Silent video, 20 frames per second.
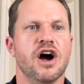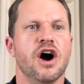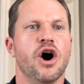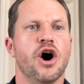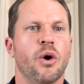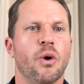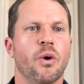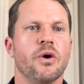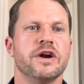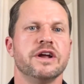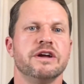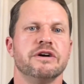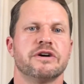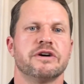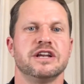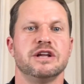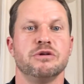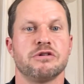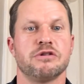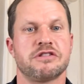or you could
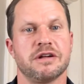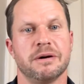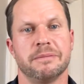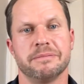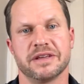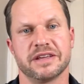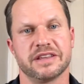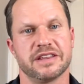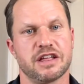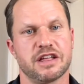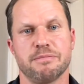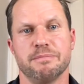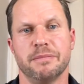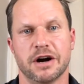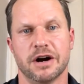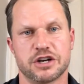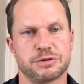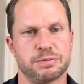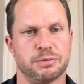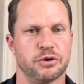use something that's
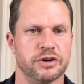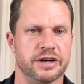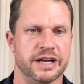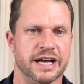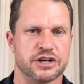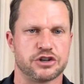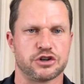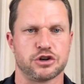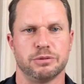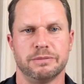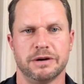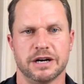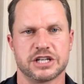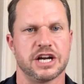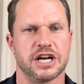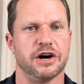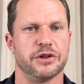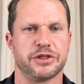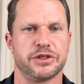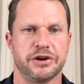much more natural, much
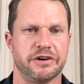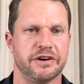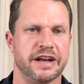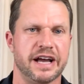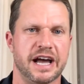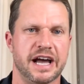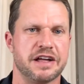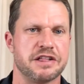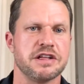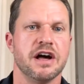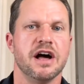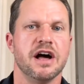healthier, and has